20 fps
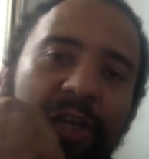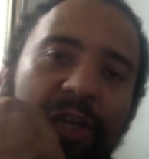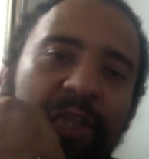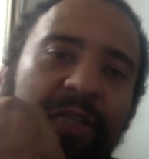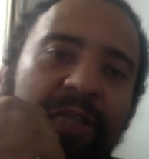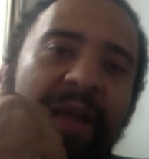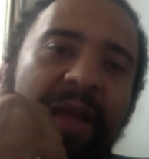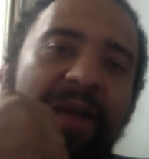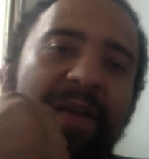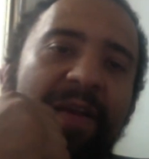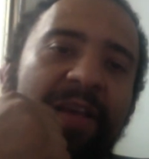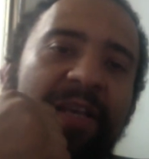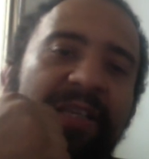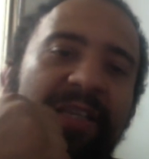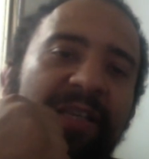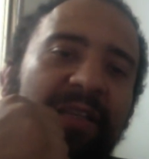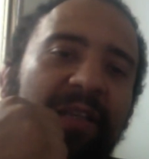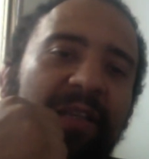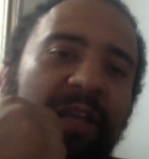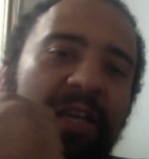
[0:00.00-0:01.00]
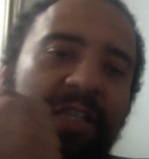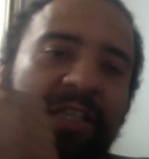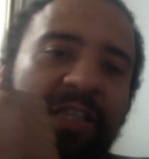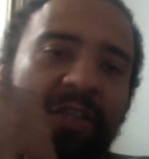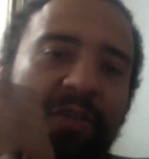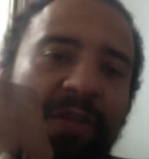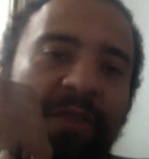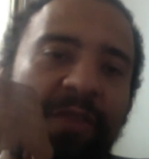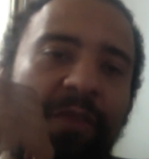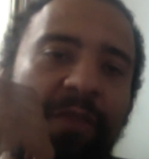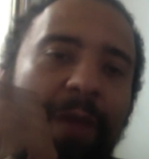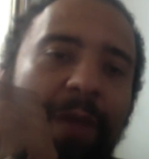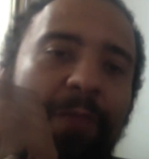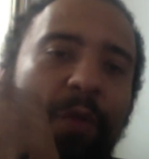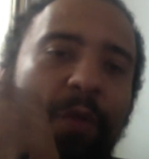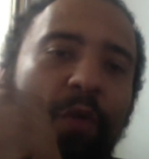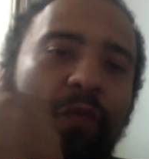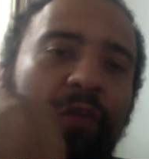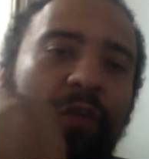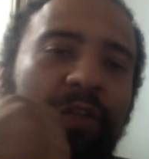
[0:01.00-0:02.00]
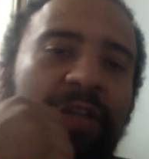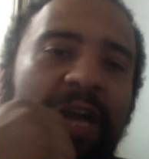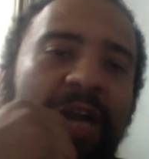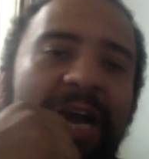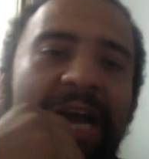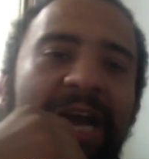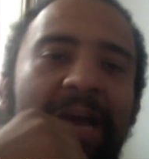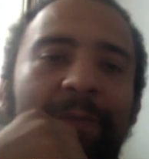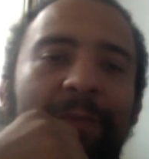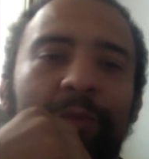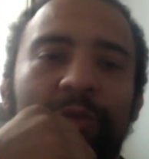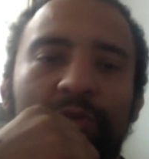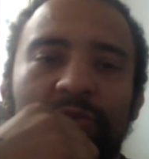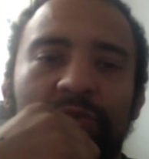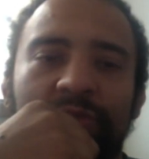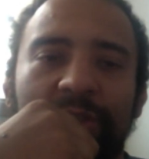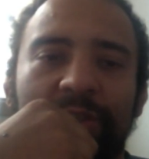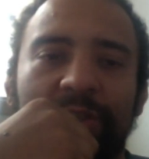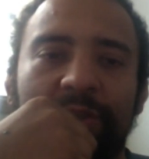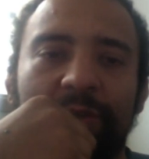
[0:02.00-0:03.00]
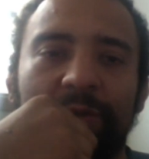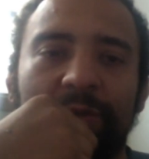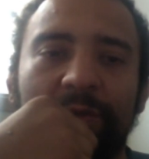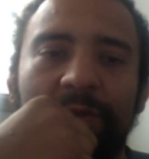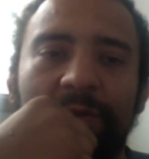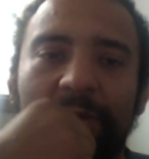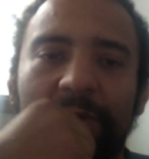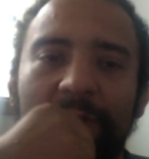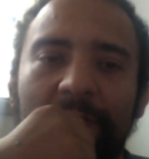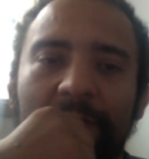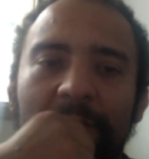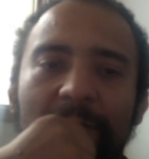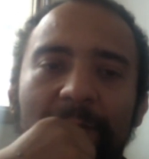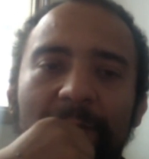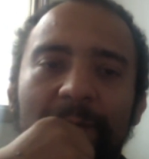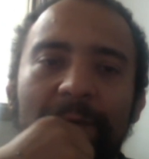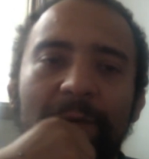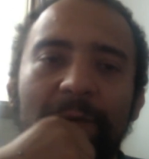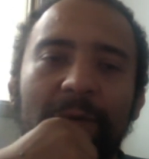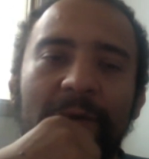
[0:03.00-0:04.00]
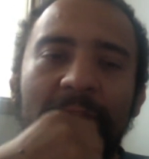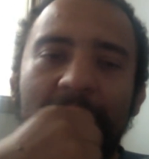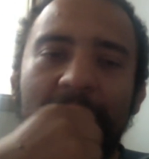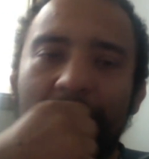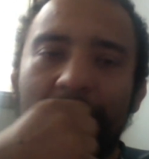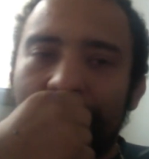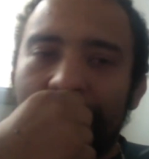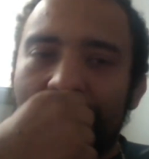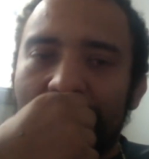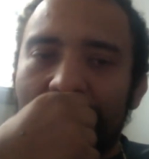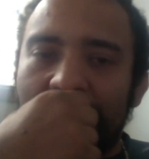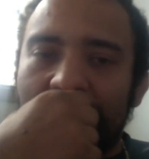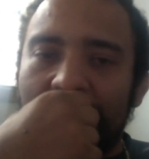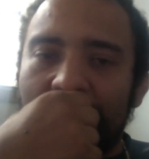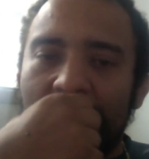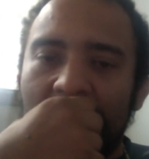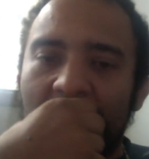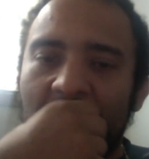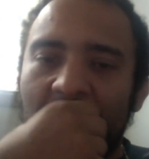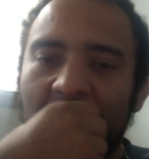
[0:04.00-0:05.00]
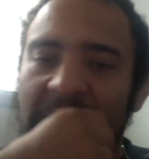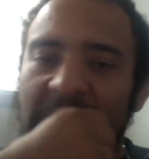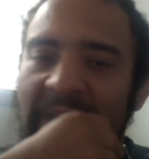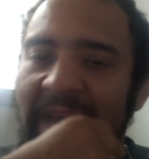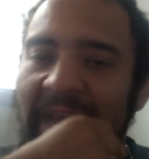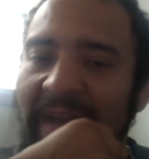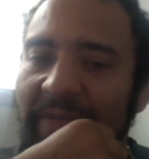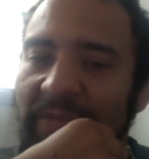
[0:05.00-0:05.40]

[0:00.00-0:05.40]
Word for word: that his athleticism developed over time with jujitsu. Yeah, right. He does. I think have, he's